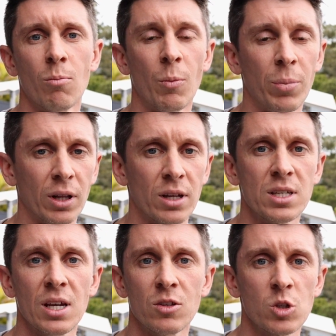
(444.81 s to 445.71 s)

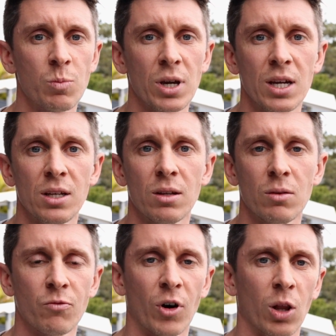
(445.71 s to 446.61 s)
mobility and speed
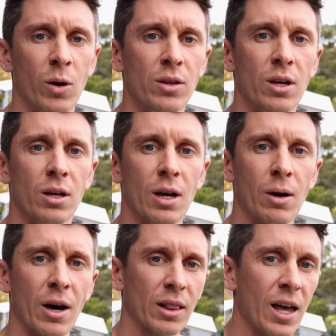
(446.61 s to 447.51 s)
following the
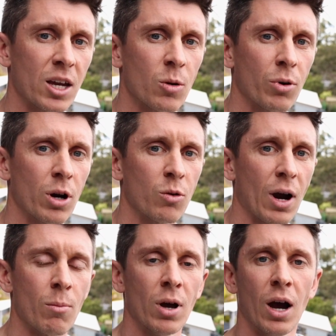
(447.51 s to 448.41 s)
Athletica
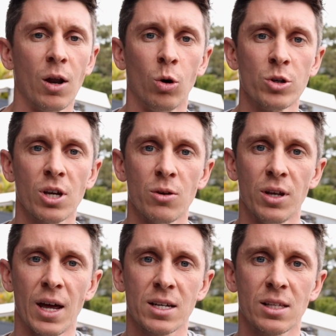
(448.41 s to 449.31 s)
program, and also the
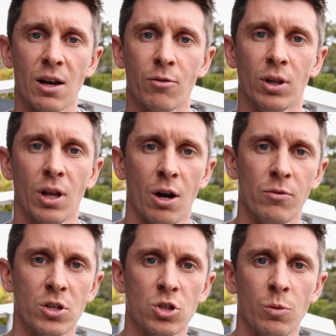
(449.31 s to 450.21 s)
next level
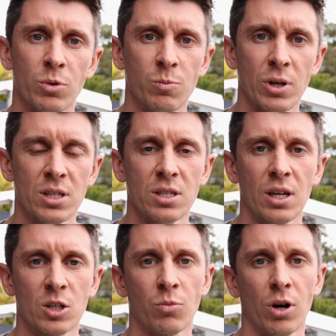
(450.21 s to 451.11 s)
of the Super Speed
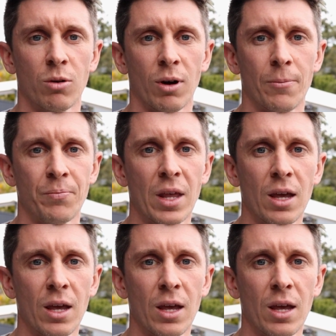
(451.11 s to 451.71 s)
Sticks program.